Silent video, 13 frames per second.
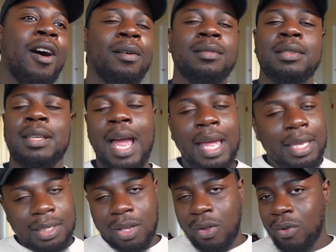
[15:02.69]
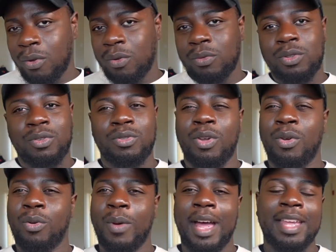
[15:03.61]
all night long, you
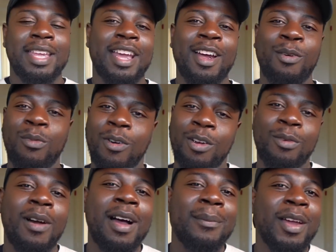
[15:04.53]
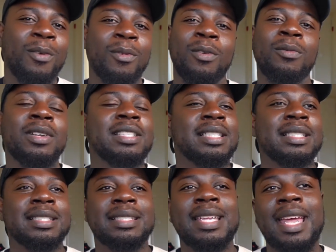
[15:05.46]
know, while he at work, while I'm at work, we
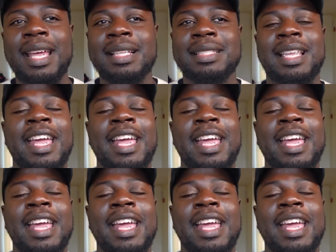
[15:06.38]
just text.